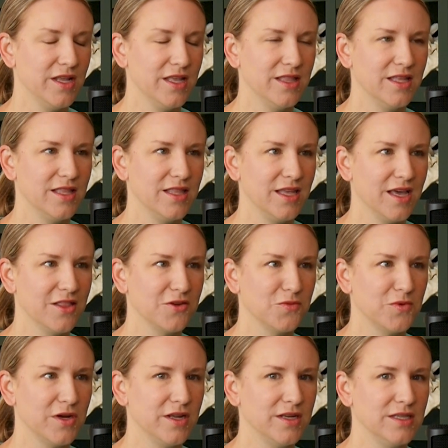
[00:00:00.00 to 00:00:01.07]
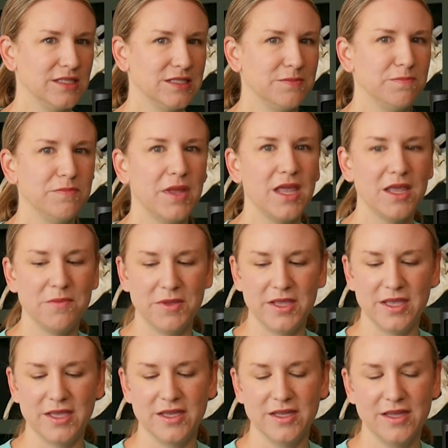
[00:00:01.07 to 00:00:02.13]
And then the other one is
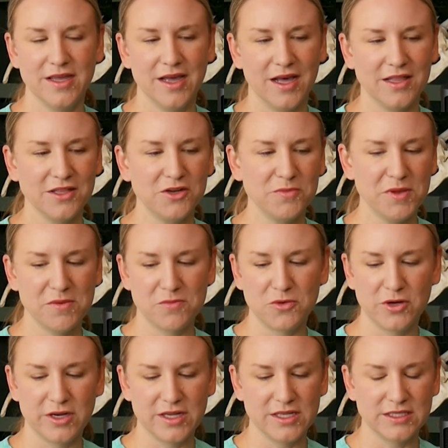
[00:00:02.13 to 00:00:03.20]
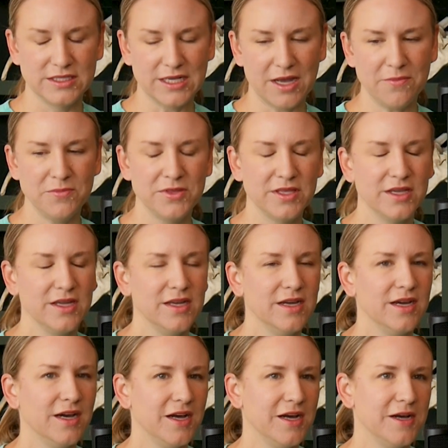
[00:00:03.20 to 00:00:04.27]
maybe a little bit more in depth.
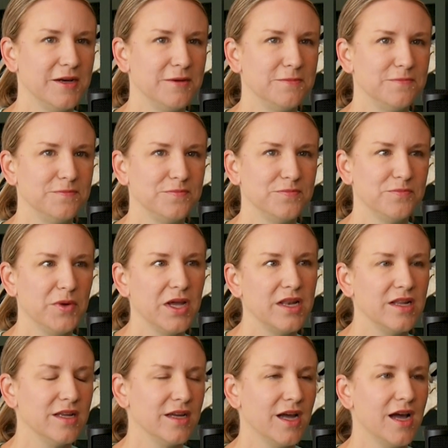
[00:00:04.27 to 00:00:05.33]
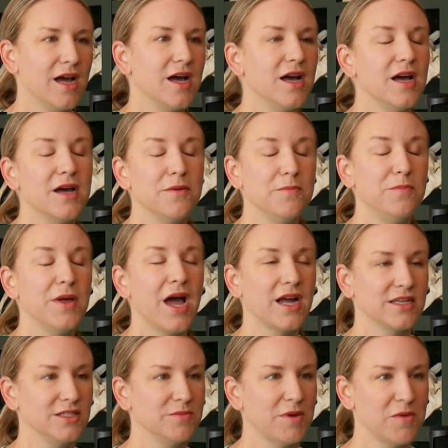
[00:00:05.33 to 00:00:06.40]
But
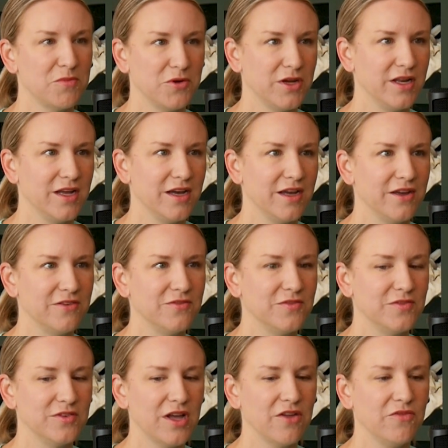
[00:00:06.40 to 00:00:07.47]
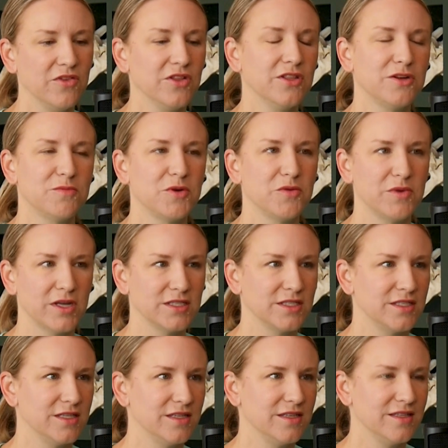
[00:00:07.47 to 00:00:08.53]
back to my point of I feel a little more
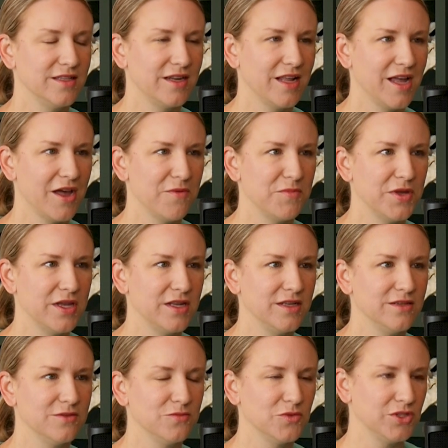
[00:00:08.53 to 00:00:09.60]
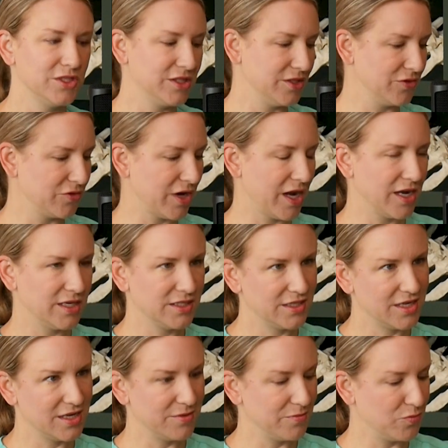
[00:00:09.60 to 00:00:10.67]
rested than I have been, which is great
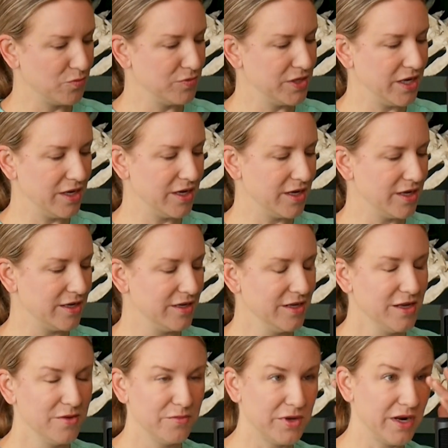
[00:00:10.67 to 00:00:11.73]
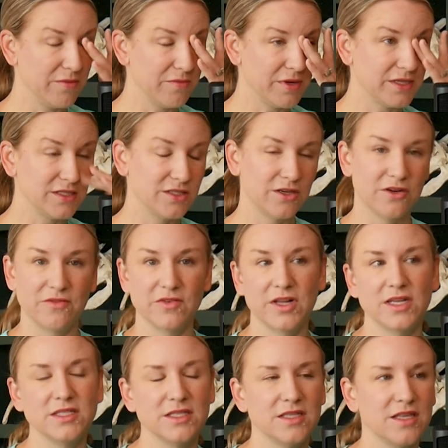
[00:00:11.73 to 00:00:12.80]
and needed, but I'm about to start
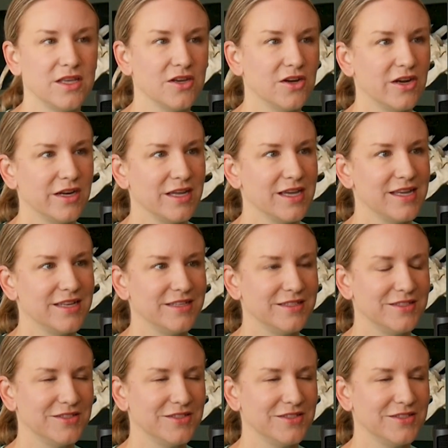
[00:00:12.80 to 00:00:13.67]
overnights in the ER again.